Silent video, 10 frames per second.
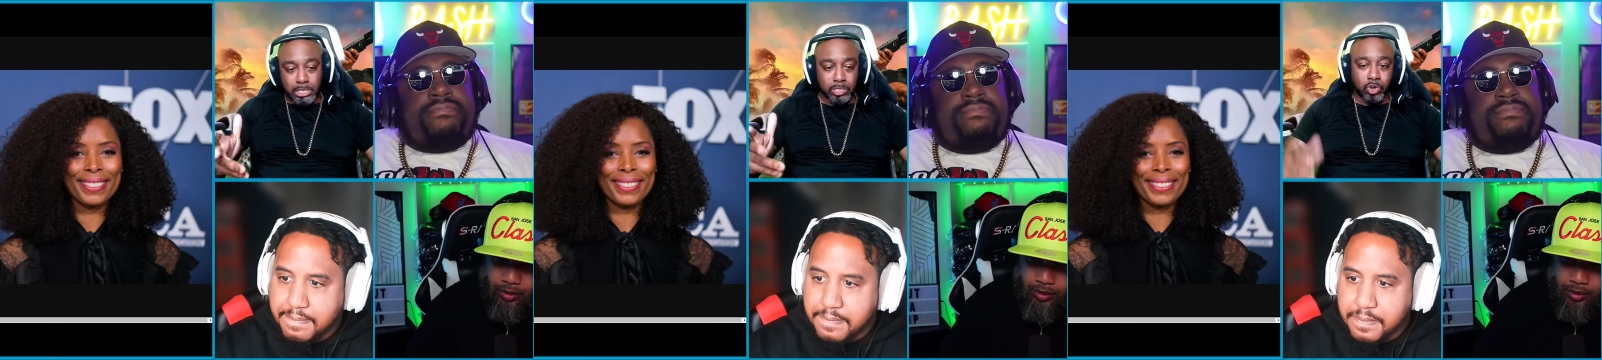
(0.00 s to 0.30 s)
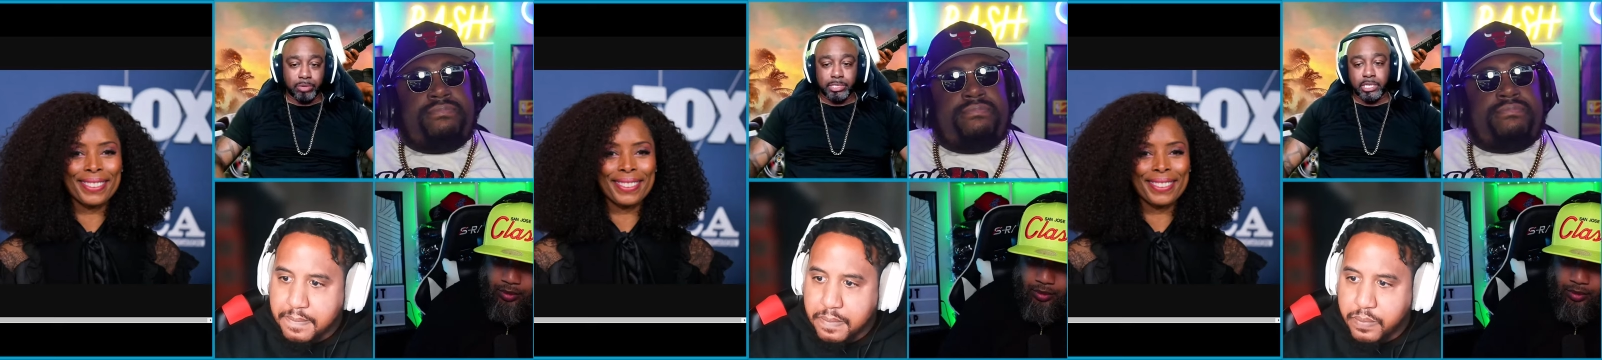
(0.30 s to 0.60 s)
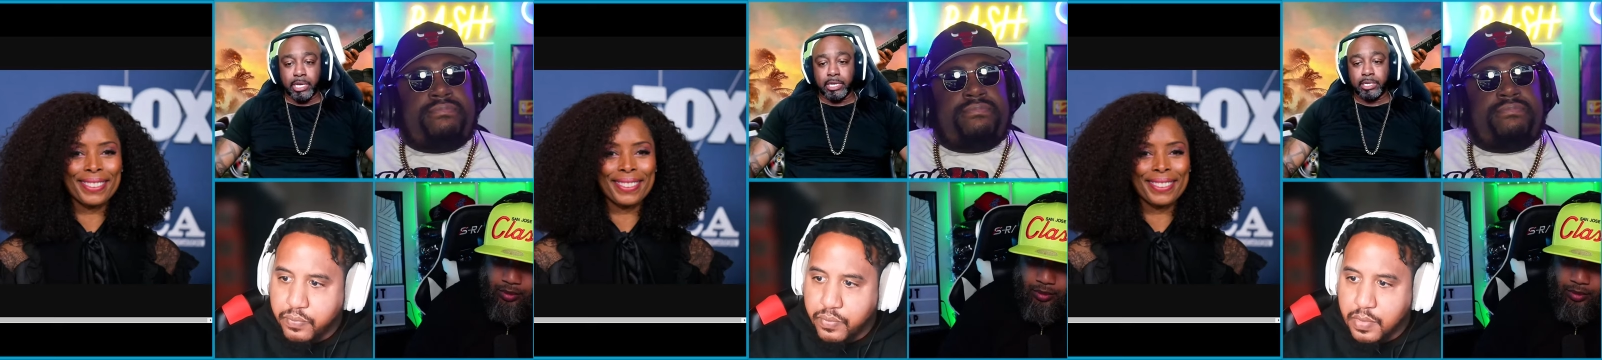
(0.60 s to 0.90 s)
Speaker 1: You know what I'm
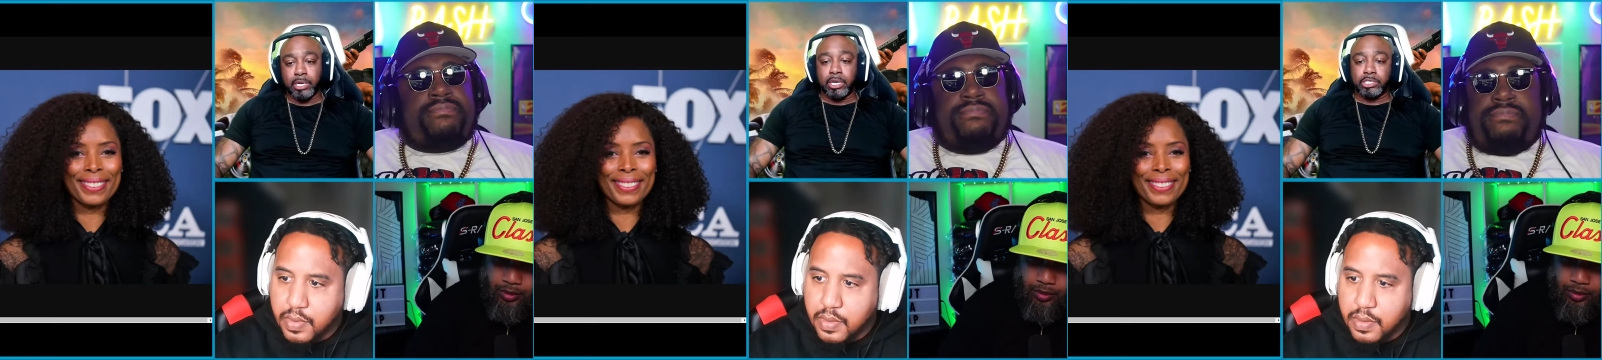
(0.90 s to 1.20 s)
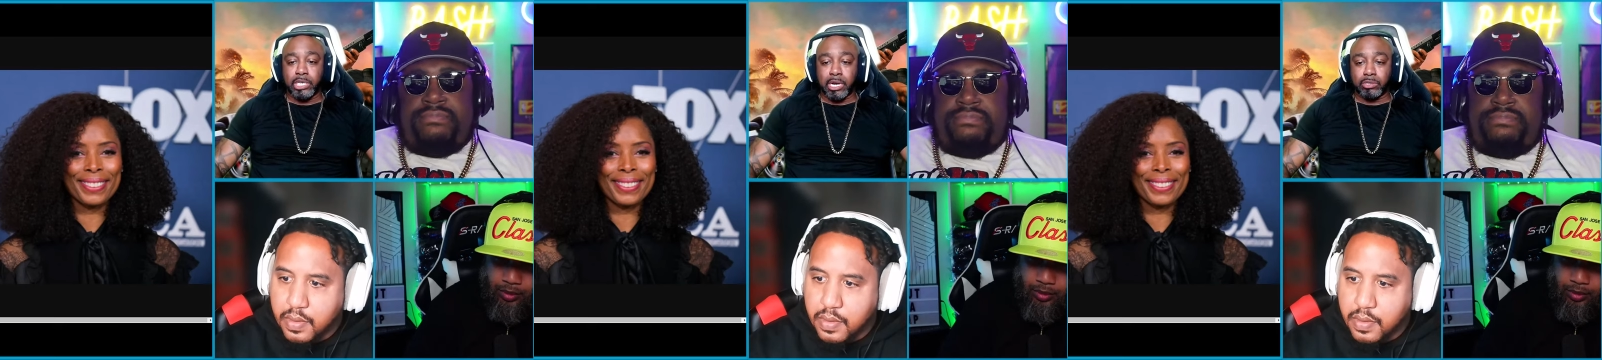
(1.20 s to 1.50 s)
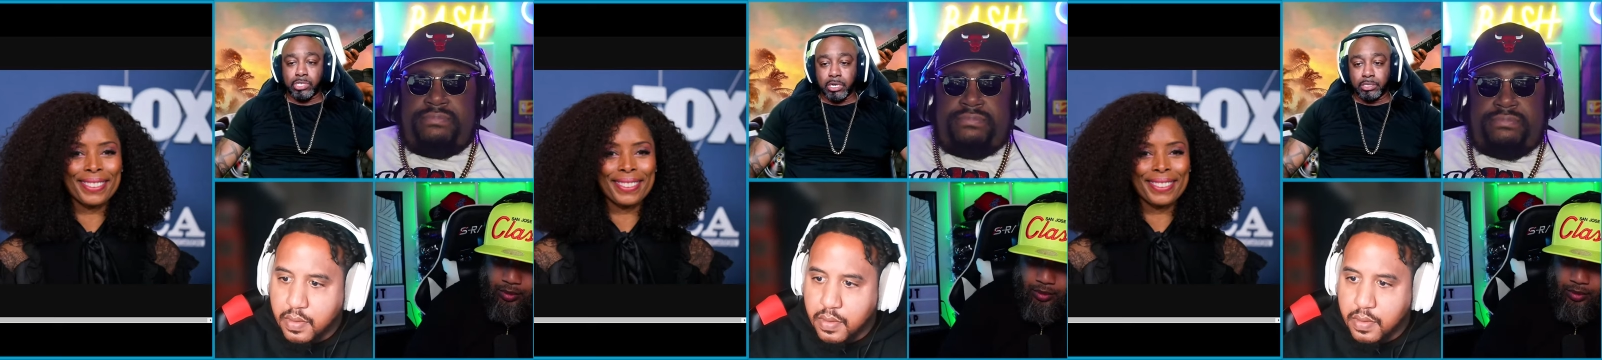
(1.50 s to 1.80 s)
saying? Shout
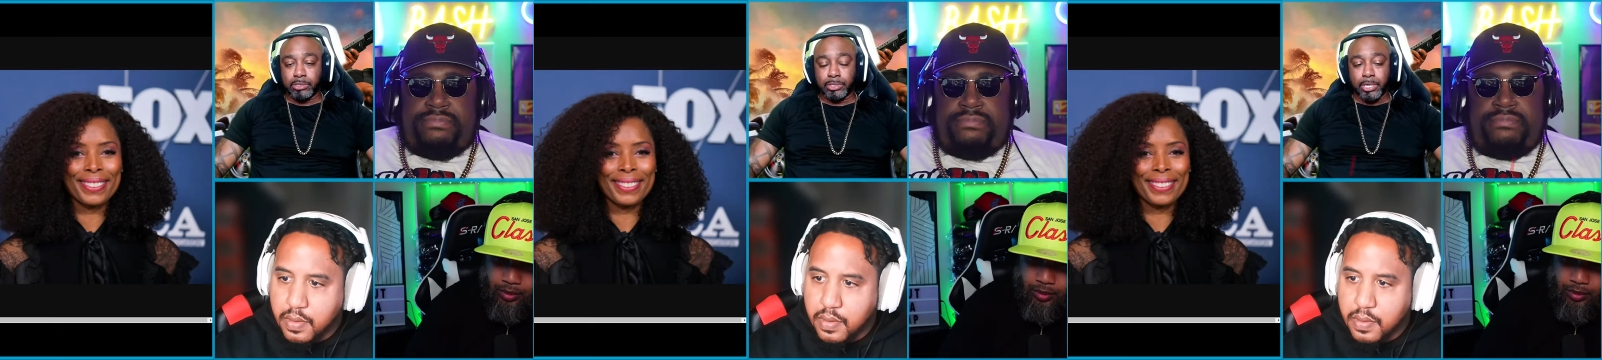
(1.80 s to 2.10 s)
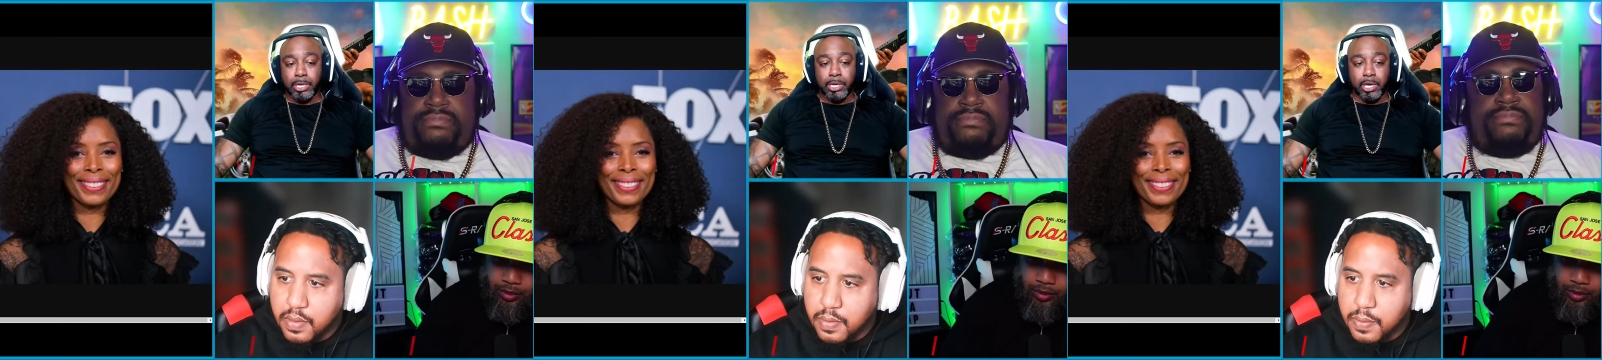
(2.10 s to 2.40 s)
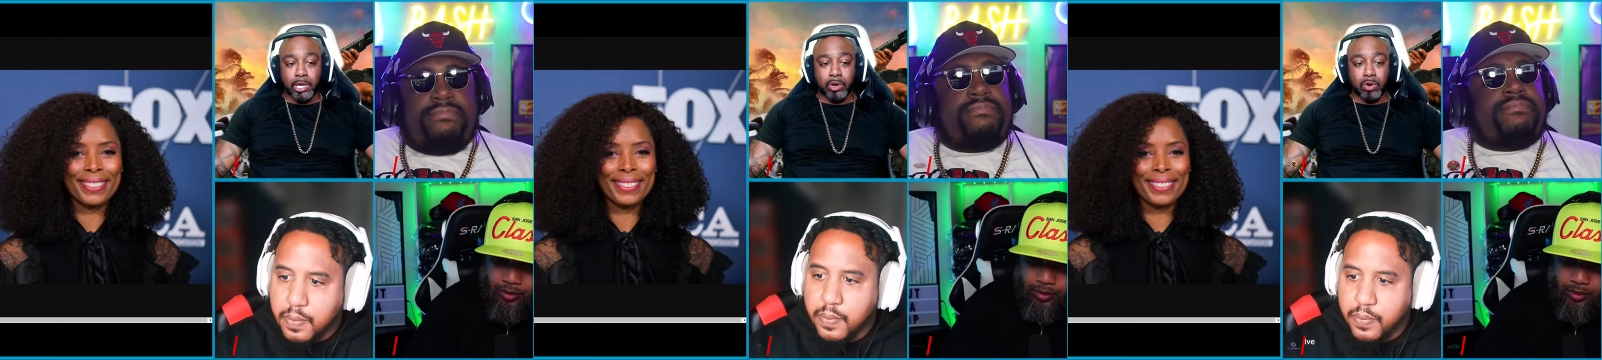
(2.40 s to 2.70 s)
out to her.
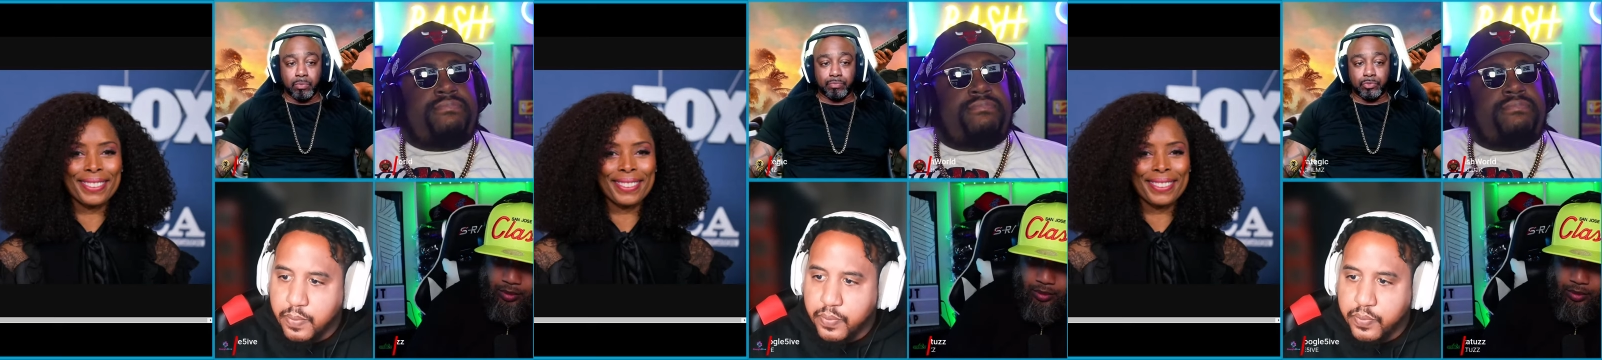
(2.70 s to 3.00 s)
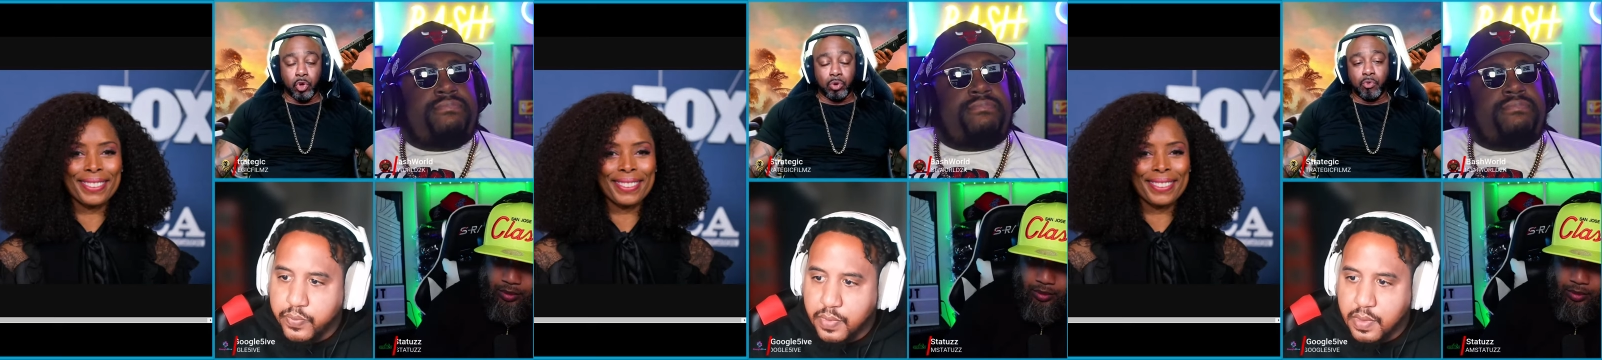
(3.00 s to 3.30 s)
And, um, yo, the